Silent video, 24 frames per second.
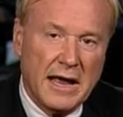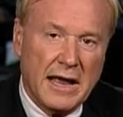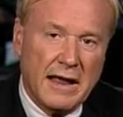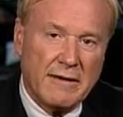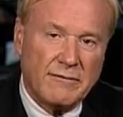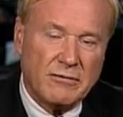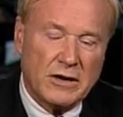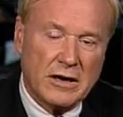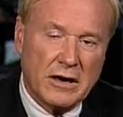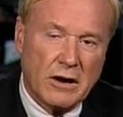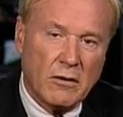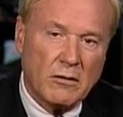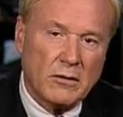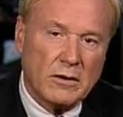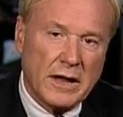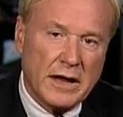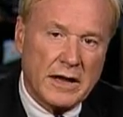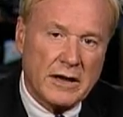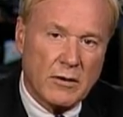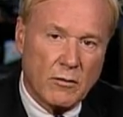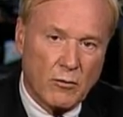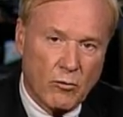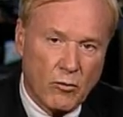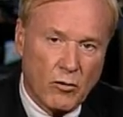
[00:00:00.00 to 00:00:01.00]
If you don't don't
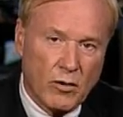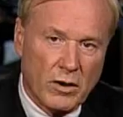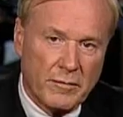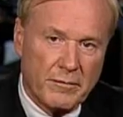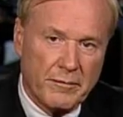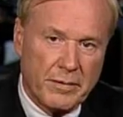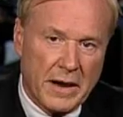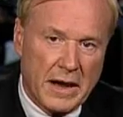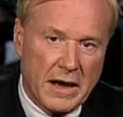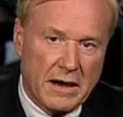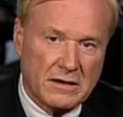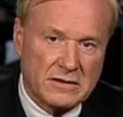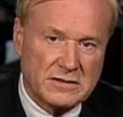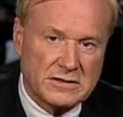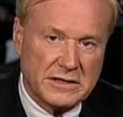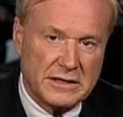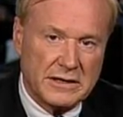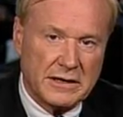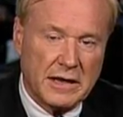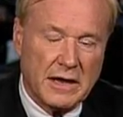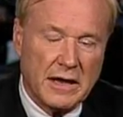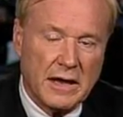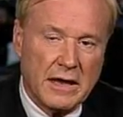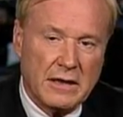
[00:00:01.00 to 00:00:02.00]
like a war
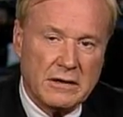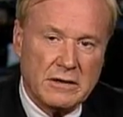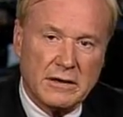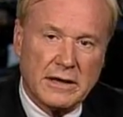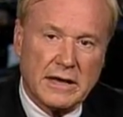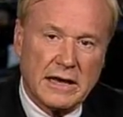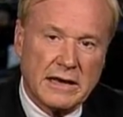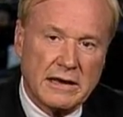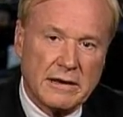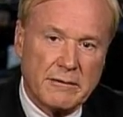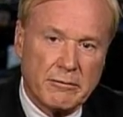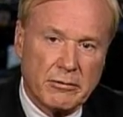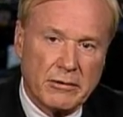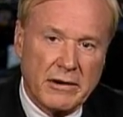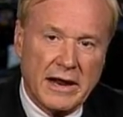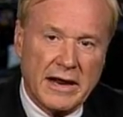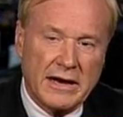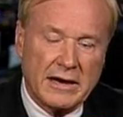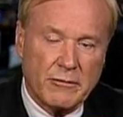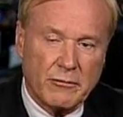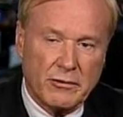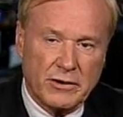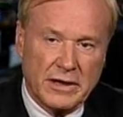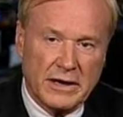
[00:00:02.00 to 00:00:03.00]
policy, you get
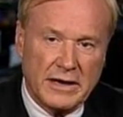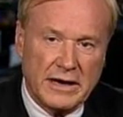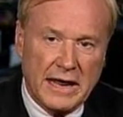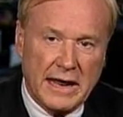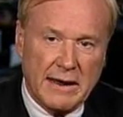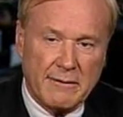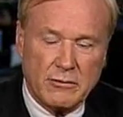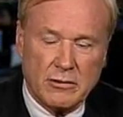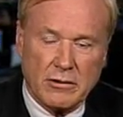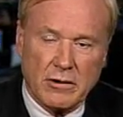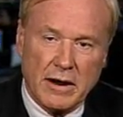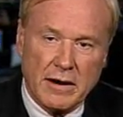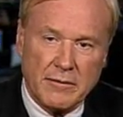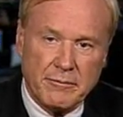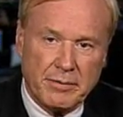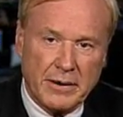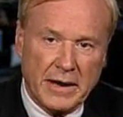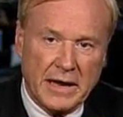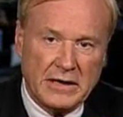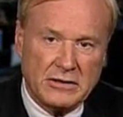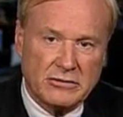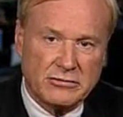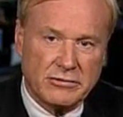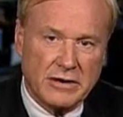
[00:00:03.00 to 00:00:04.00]
branded with a name. You're
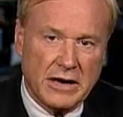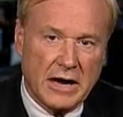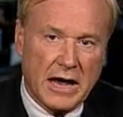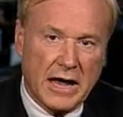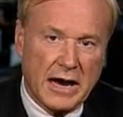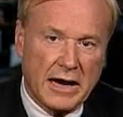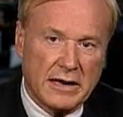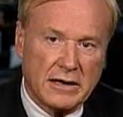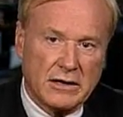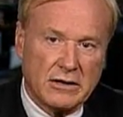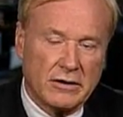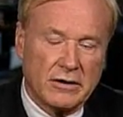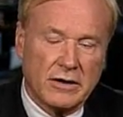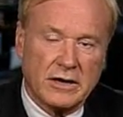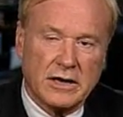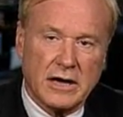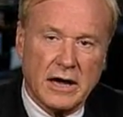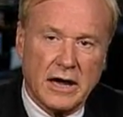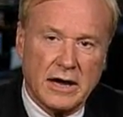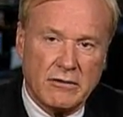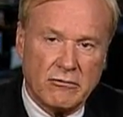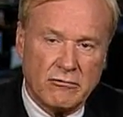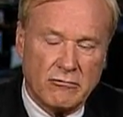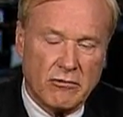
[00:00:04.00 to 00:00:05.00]
unpatriotic. You're a
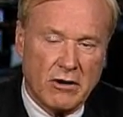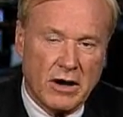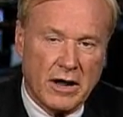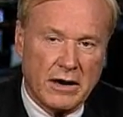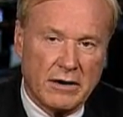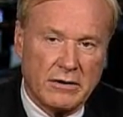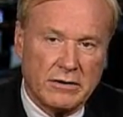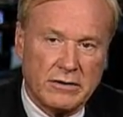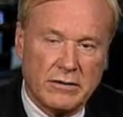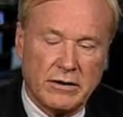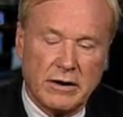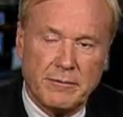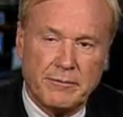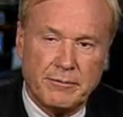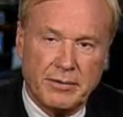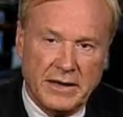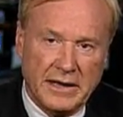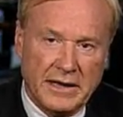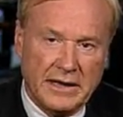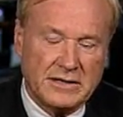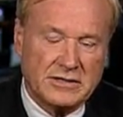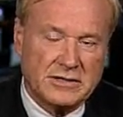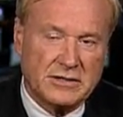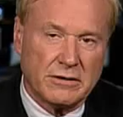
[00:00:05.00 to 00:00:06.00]
cut and runner. You're an
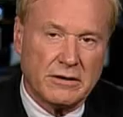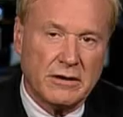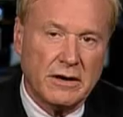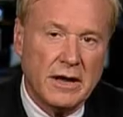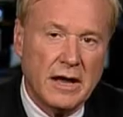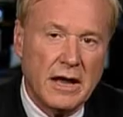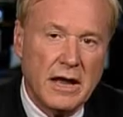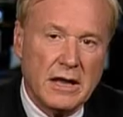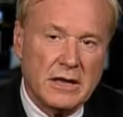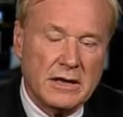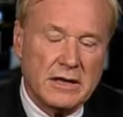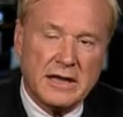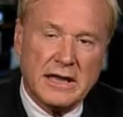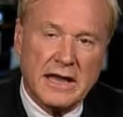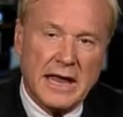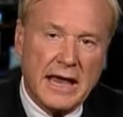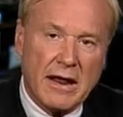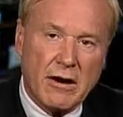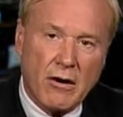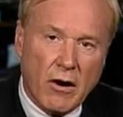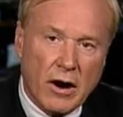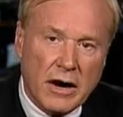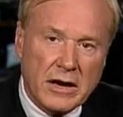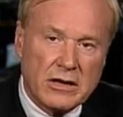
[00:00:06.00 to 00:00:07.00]
appeaser. You
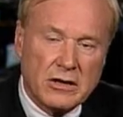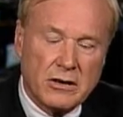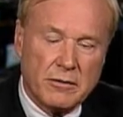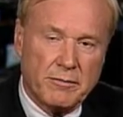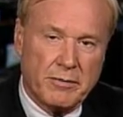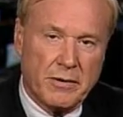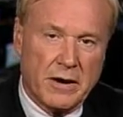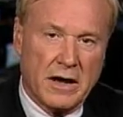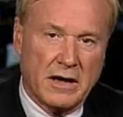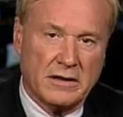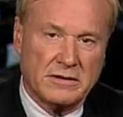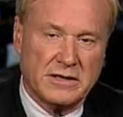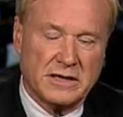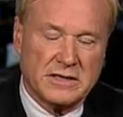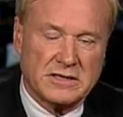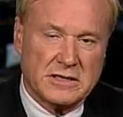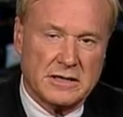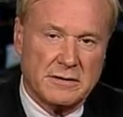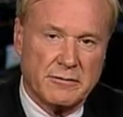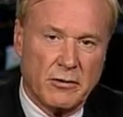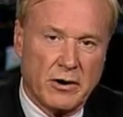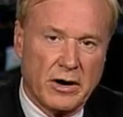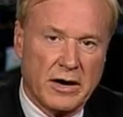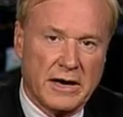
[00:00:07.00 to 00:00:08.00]
can't argue politics
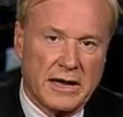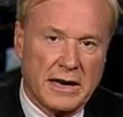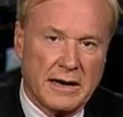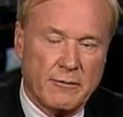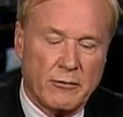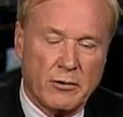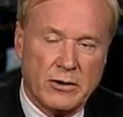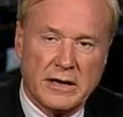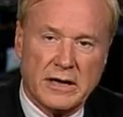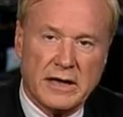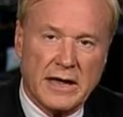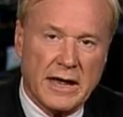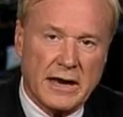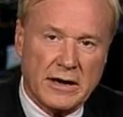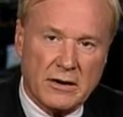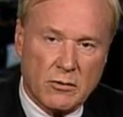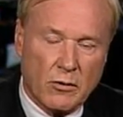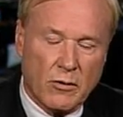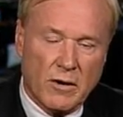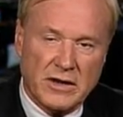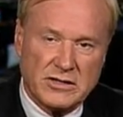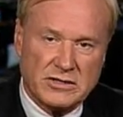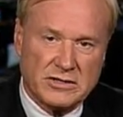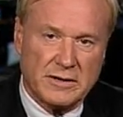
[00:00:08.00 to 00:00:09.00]
in America anymore. You can't
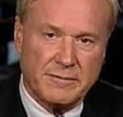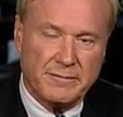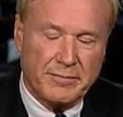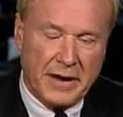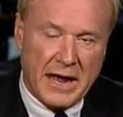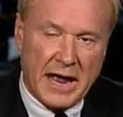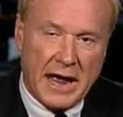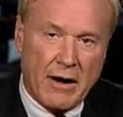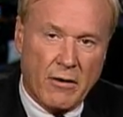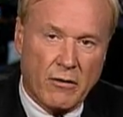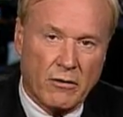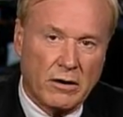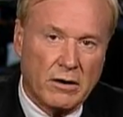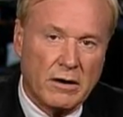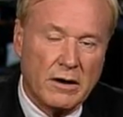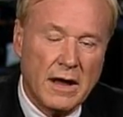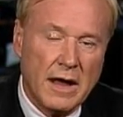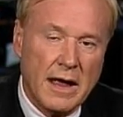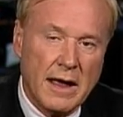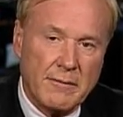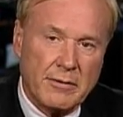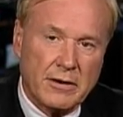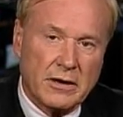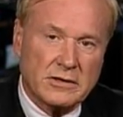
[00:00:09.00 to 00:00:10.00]
question power
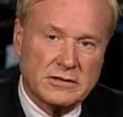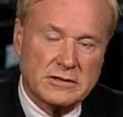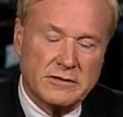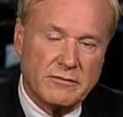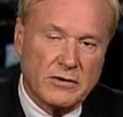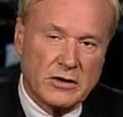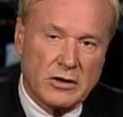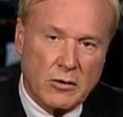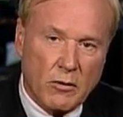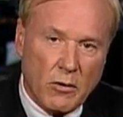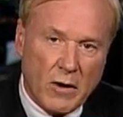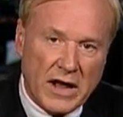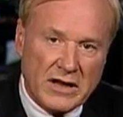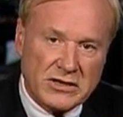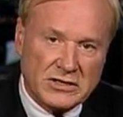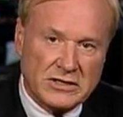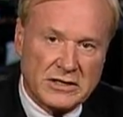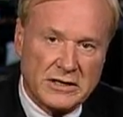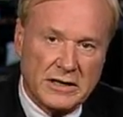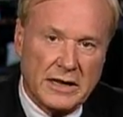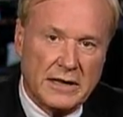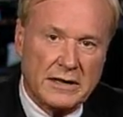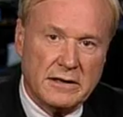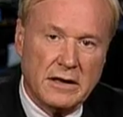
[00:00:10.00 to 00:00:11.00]
because if you
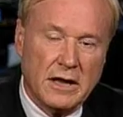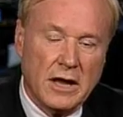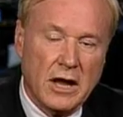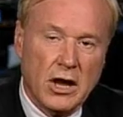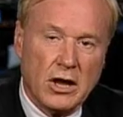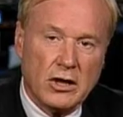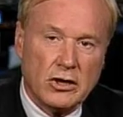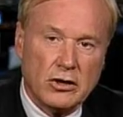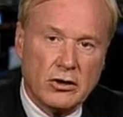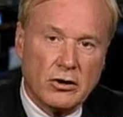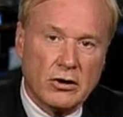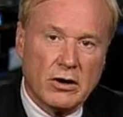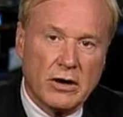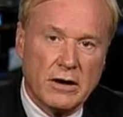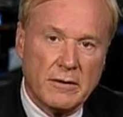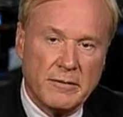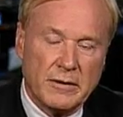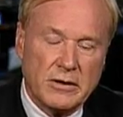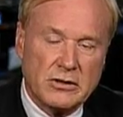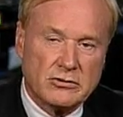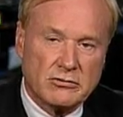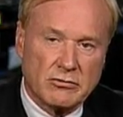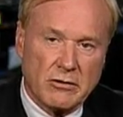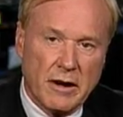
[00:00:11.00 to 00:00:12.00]
question it, you're going to
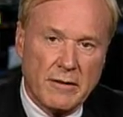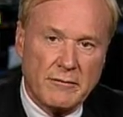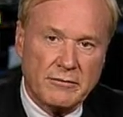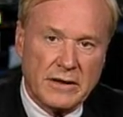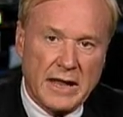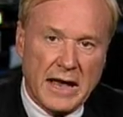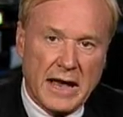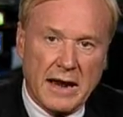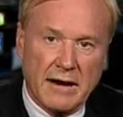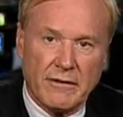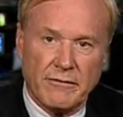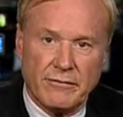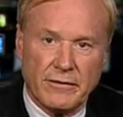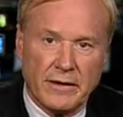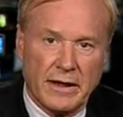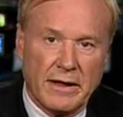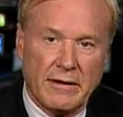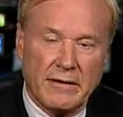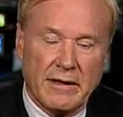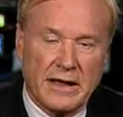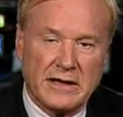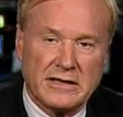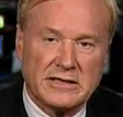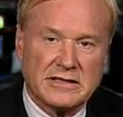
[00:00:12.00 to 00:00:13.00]
be drummed out of uh,
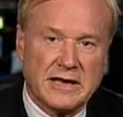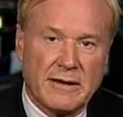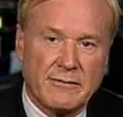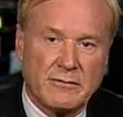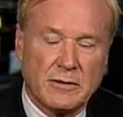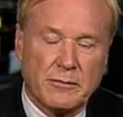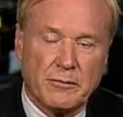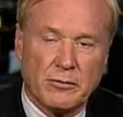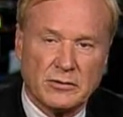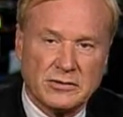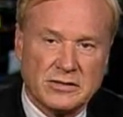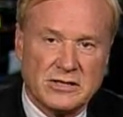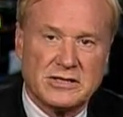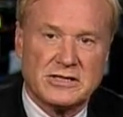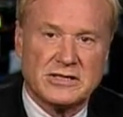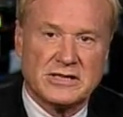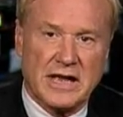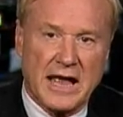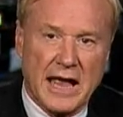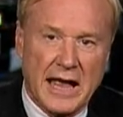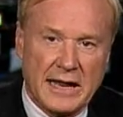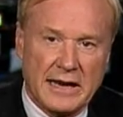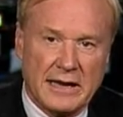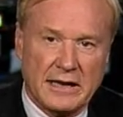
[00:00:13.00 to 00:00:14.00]
acceptable
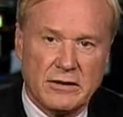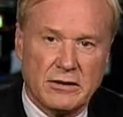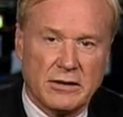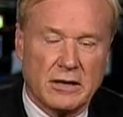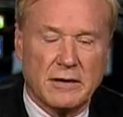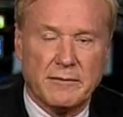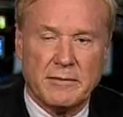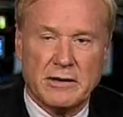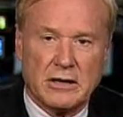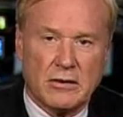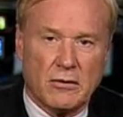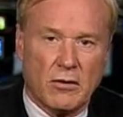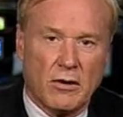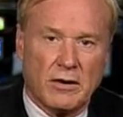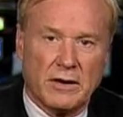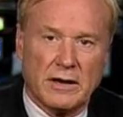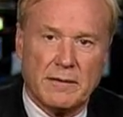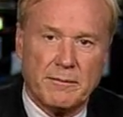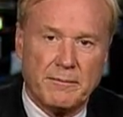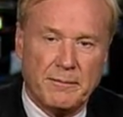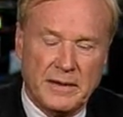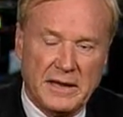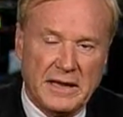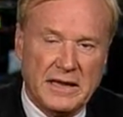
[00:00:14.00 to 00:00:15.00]
society. You're going to be
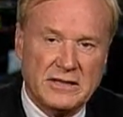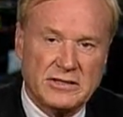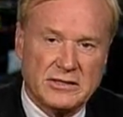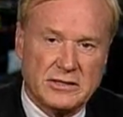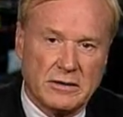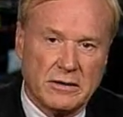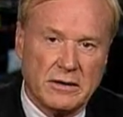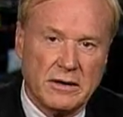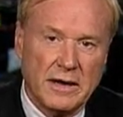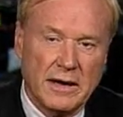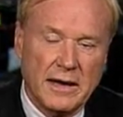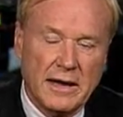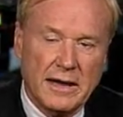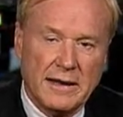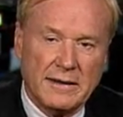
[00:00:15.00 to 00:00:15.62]
called an appeaser.